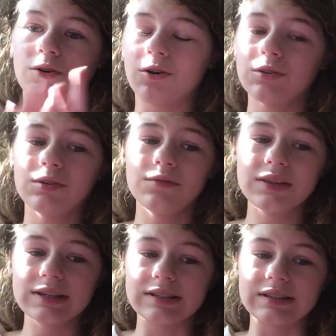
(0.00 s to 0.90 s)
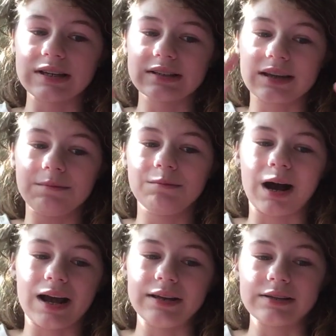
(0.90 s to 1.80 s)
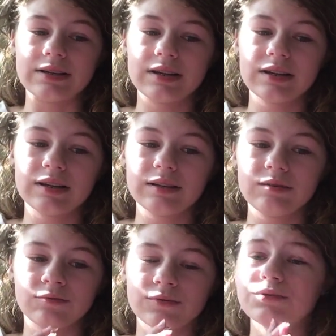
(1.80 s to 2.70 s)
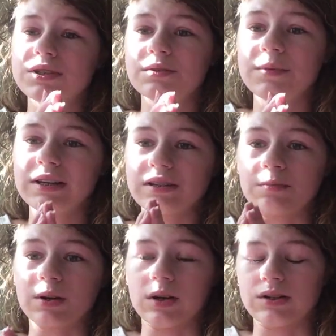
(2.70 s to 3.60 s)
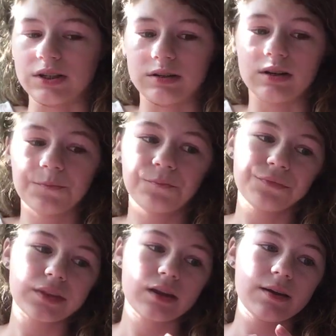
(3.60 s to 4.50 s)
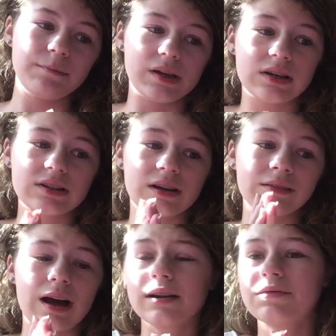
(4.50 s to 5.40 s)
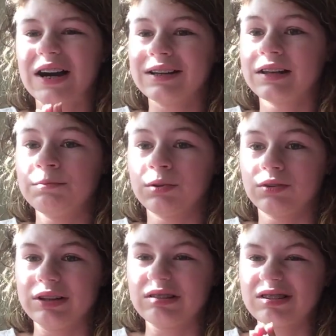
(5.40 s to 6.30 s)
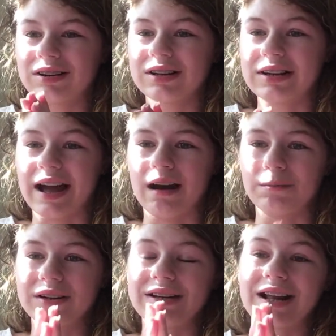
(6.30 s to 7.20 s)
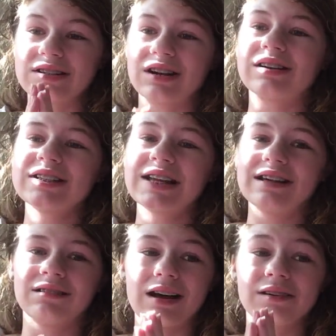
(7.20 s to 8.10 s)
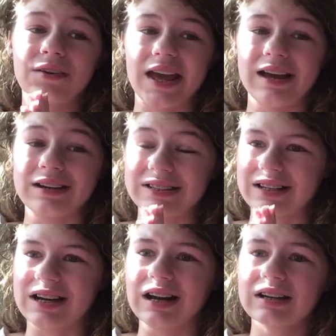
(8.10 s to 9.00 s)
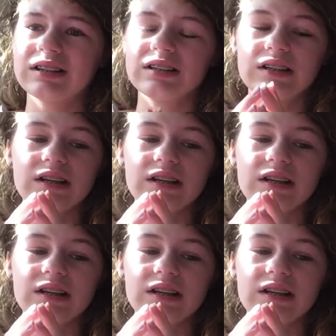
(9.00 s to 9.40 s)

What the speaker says: All of these things combined ruined me as a person, because a lot of online bullying started to happen, and I started to get a lot of hate on TikTok,